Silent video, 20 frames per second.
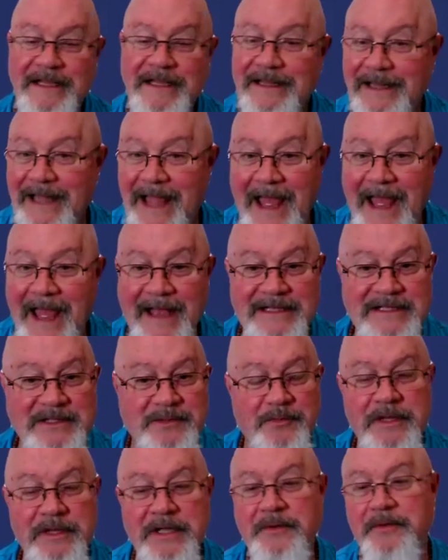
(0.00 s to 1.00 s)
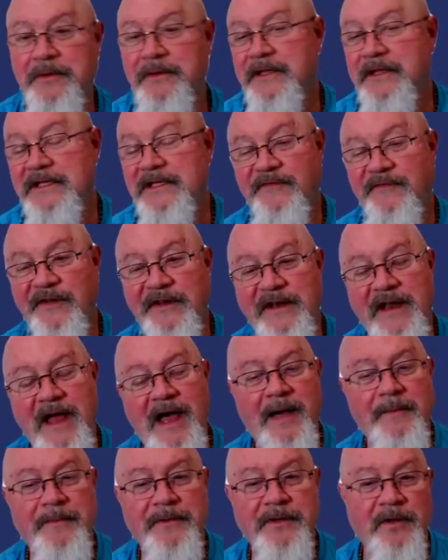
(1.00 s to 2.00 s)
last week with his
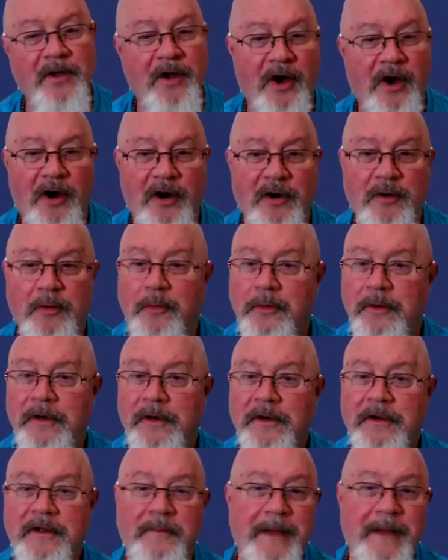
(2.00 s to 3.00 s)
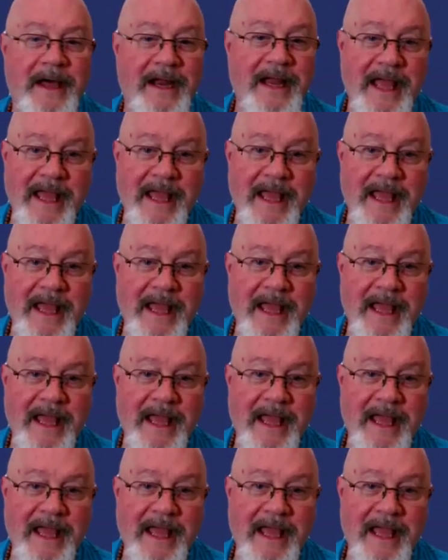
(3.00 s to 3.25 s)
phenomenal artwork about